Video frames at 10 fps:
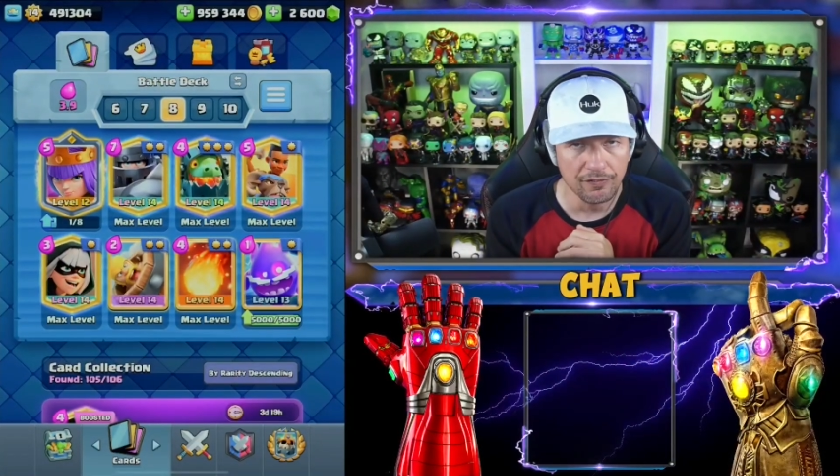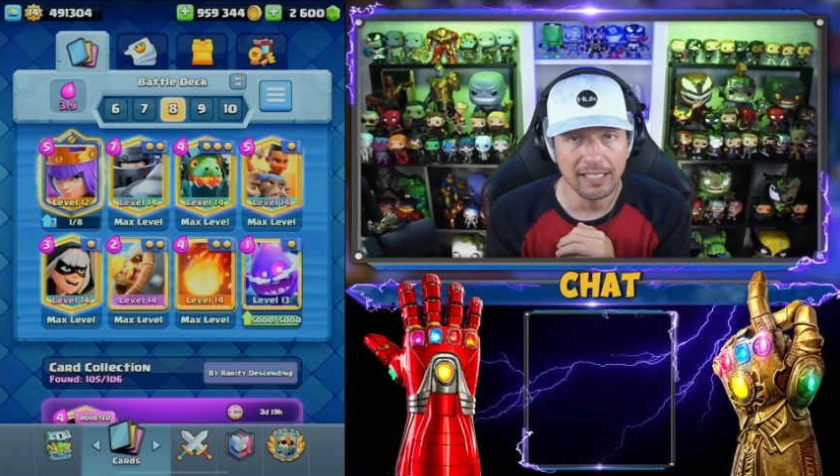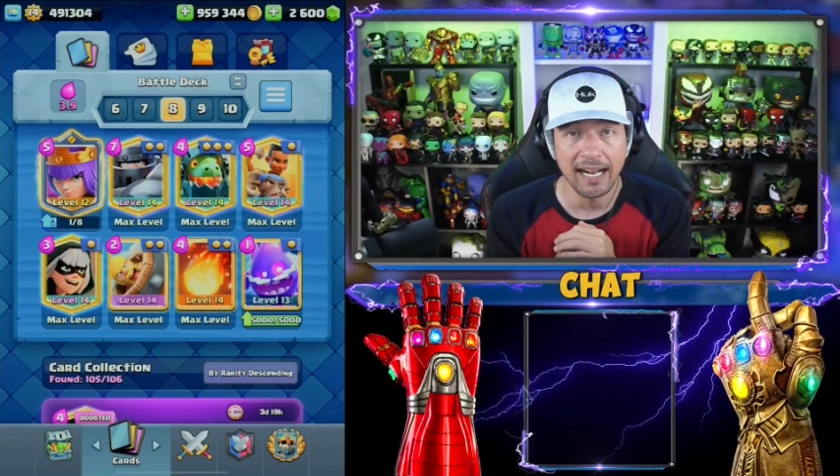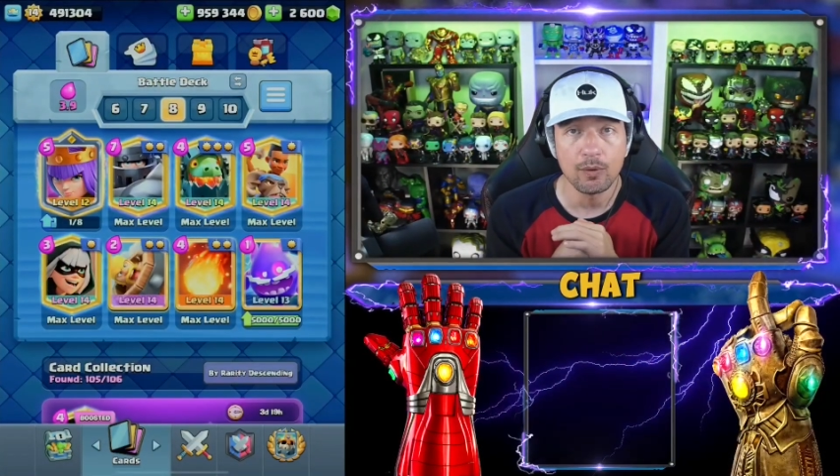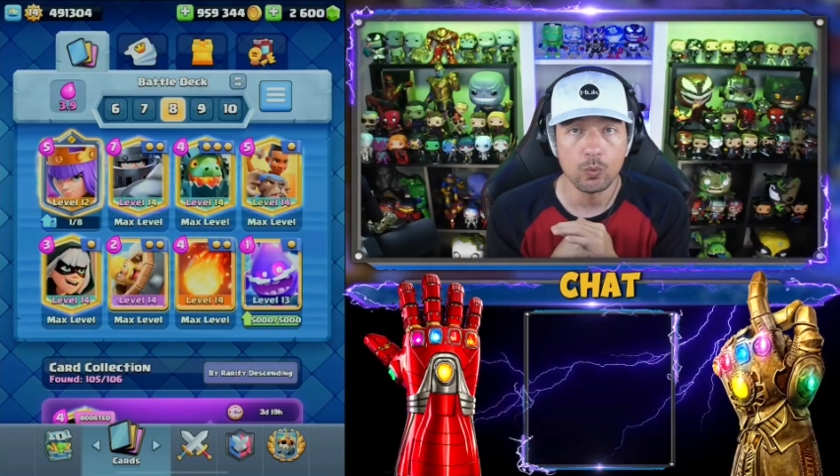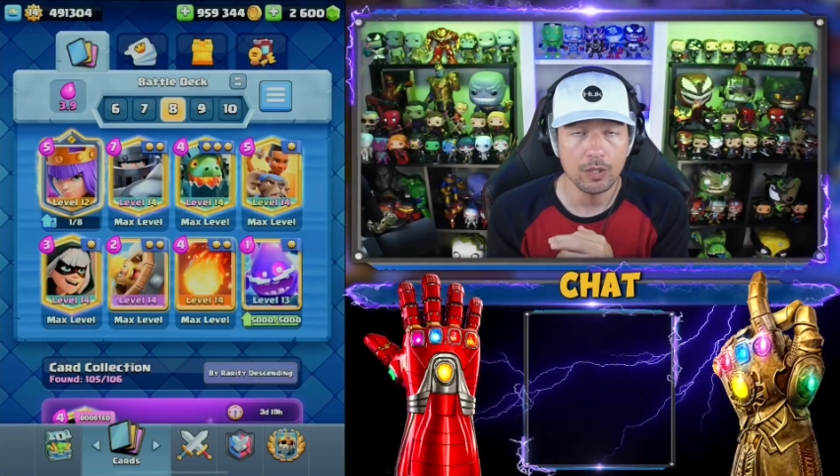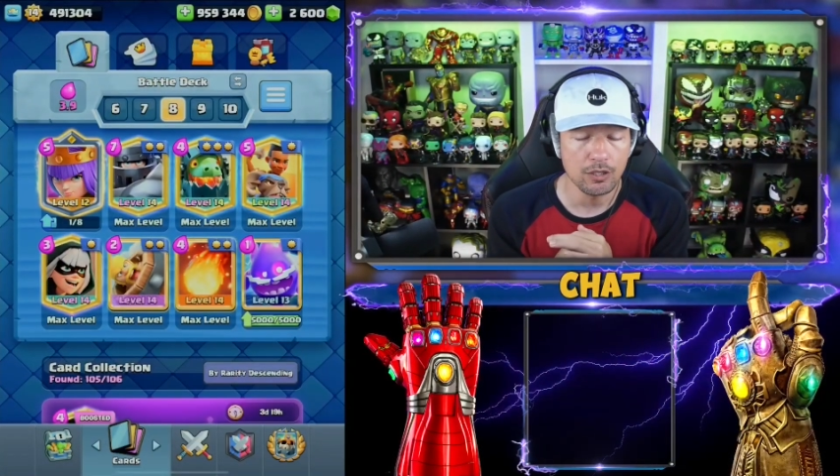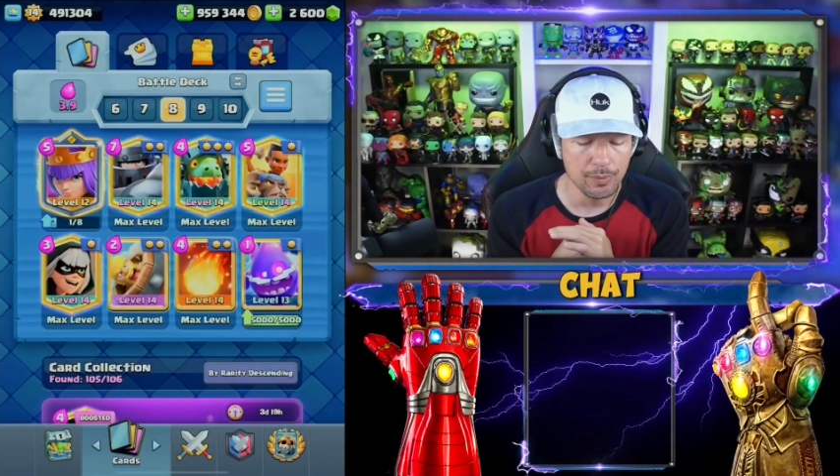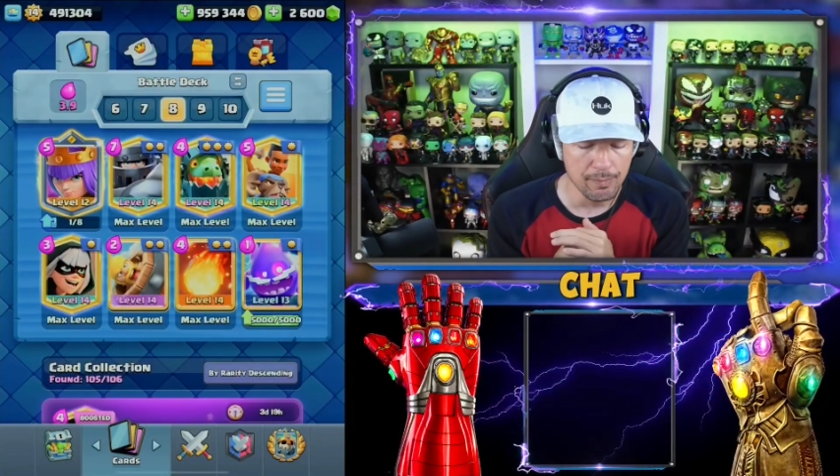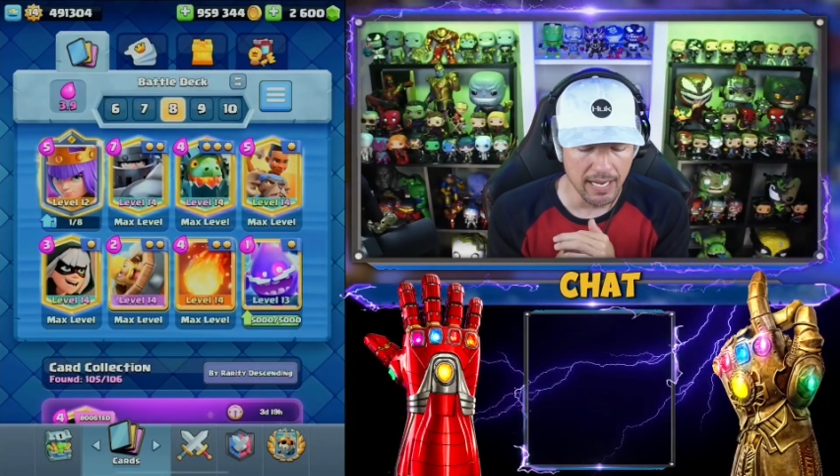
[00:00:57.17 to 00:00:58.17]
and I
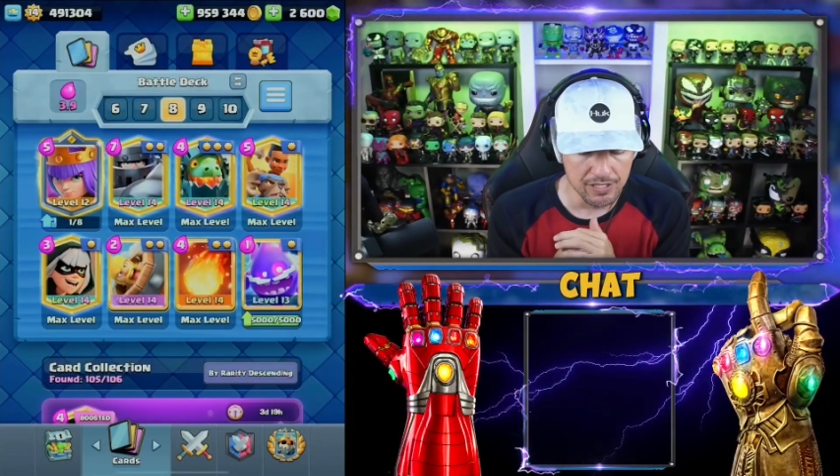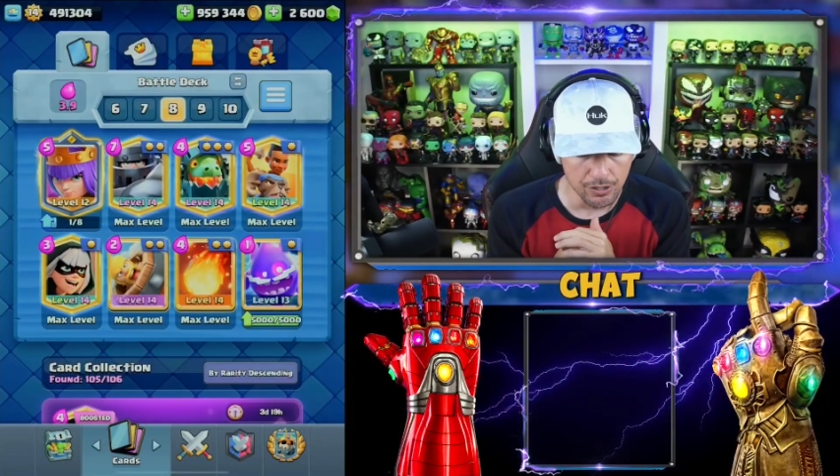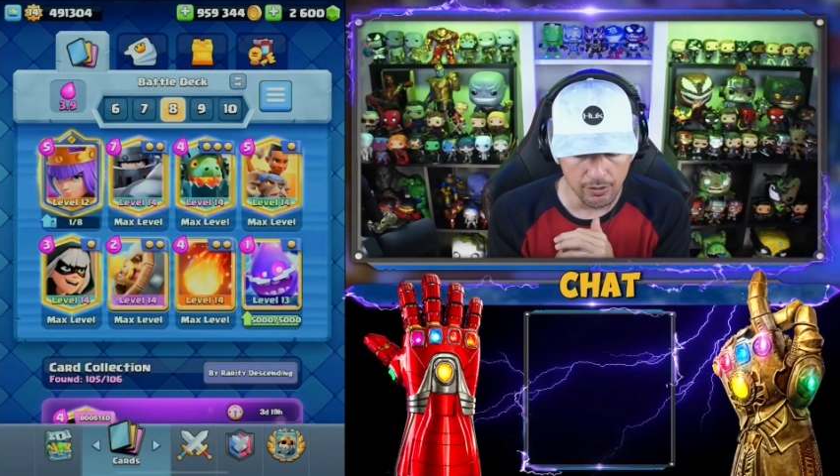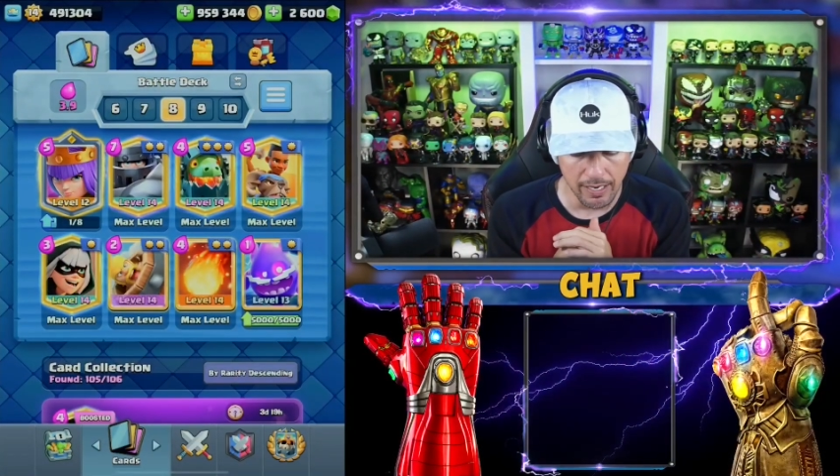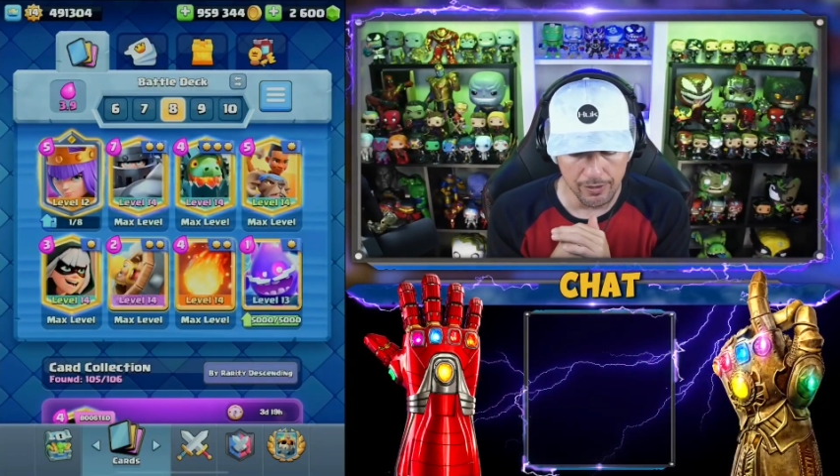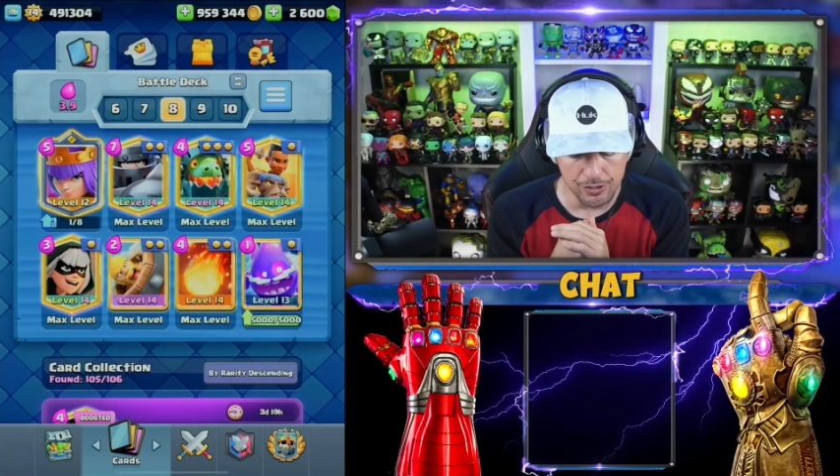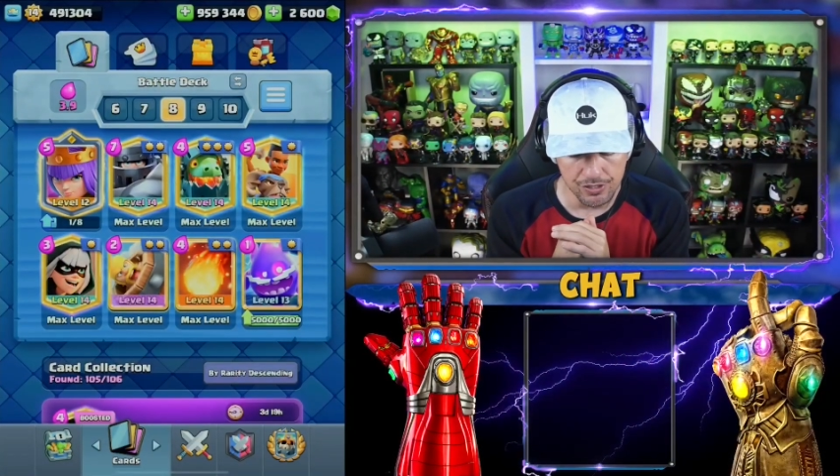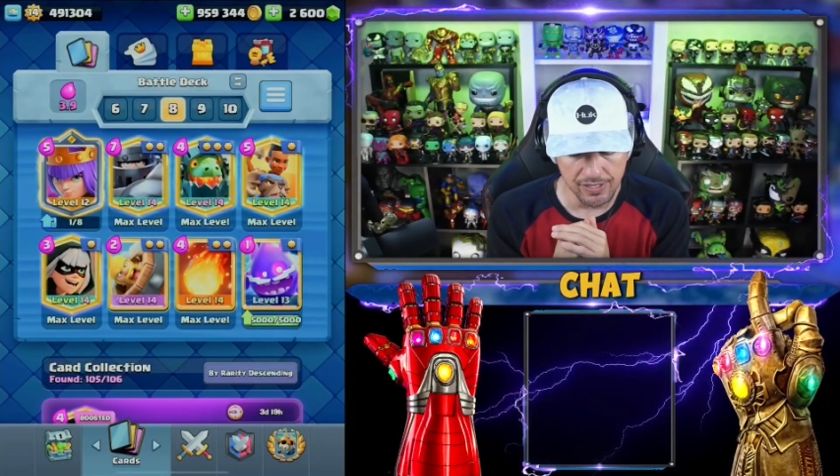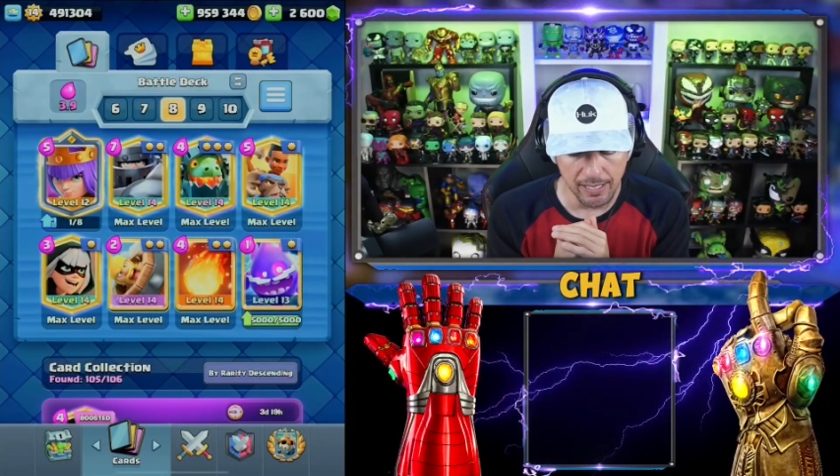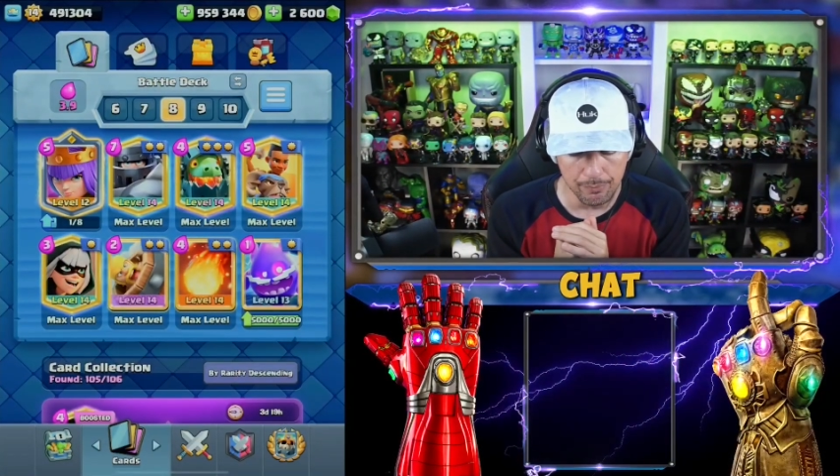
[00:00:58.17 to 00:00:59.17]
will be maxing her out
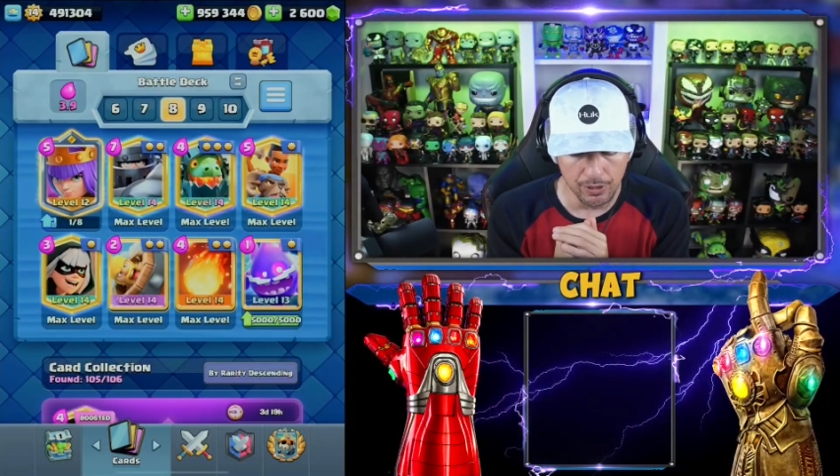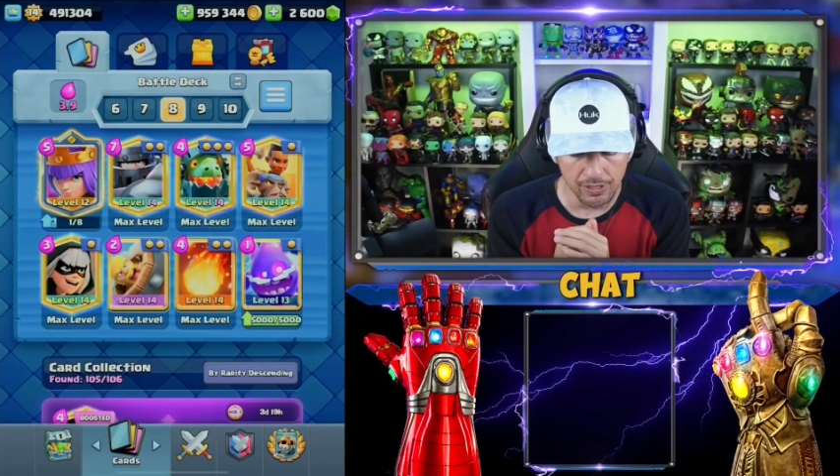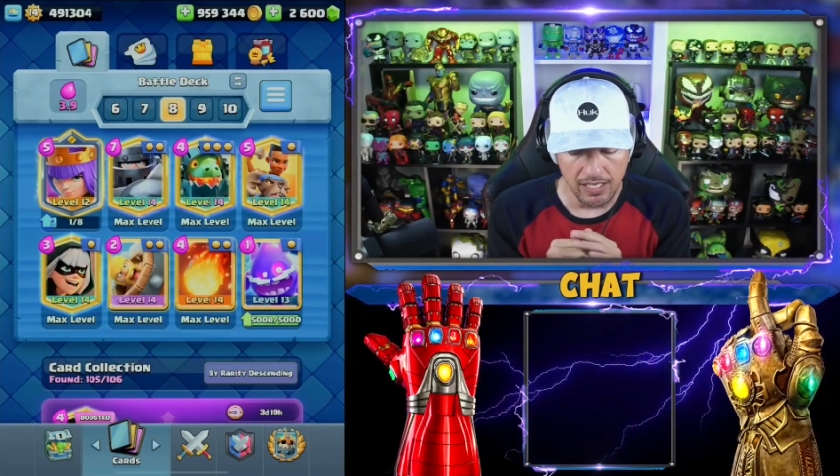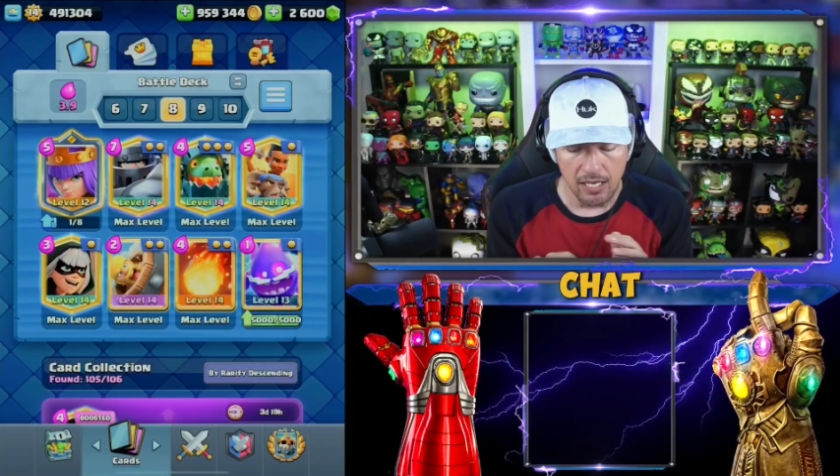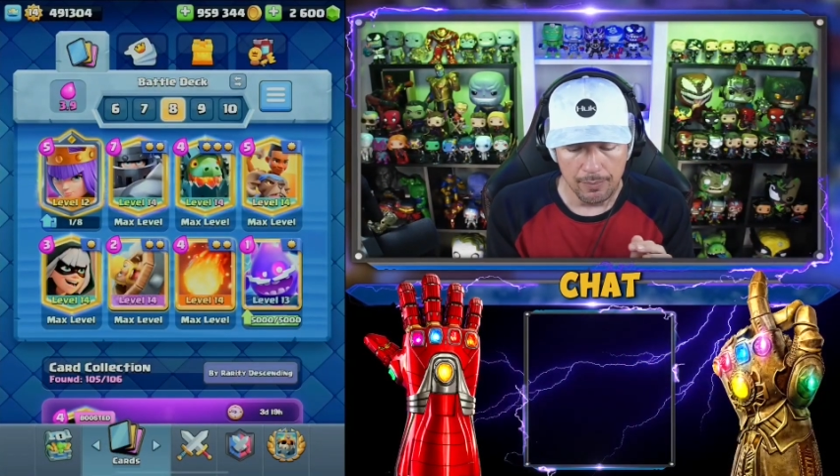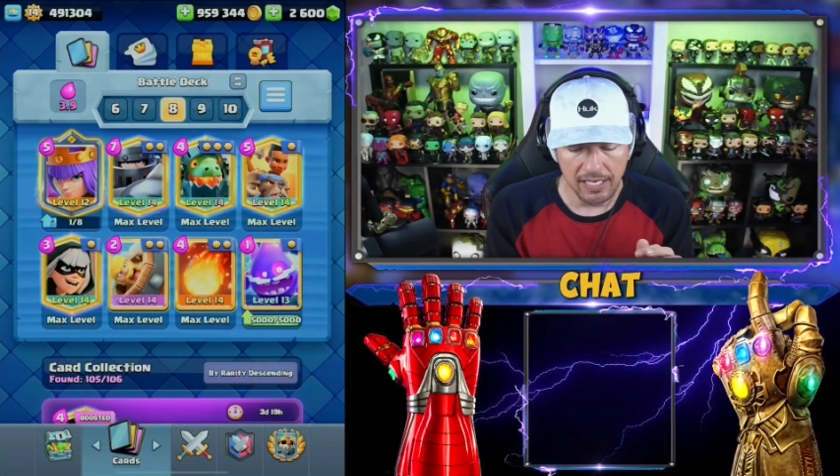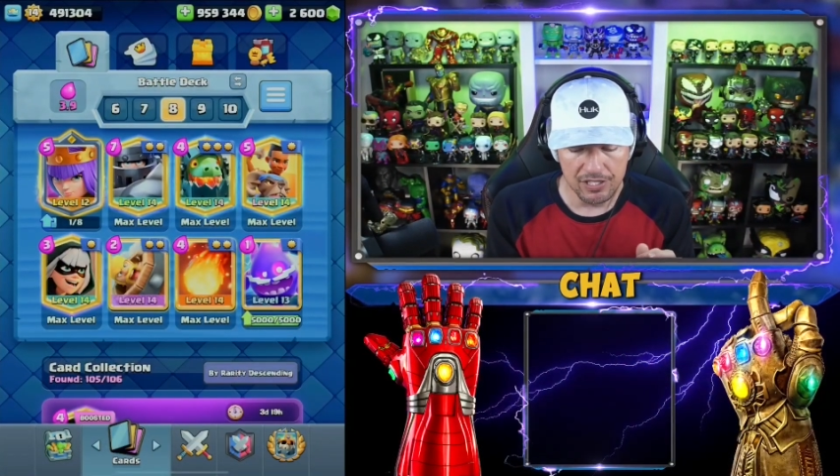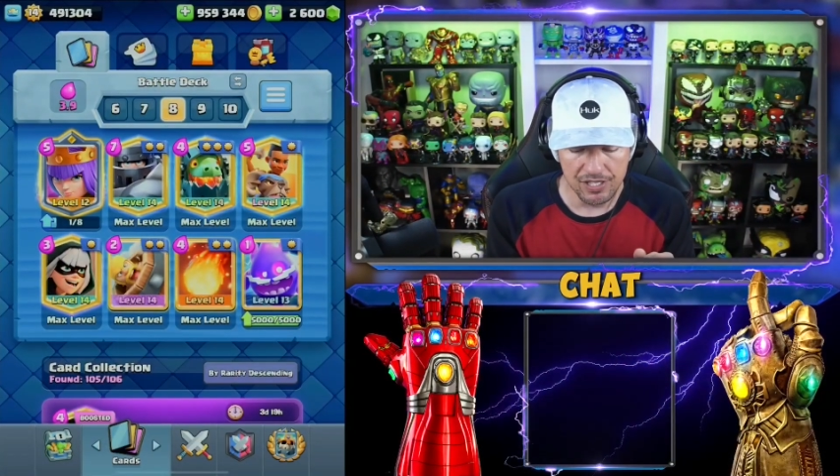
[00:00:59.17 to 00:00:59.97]
using that book. But guys, you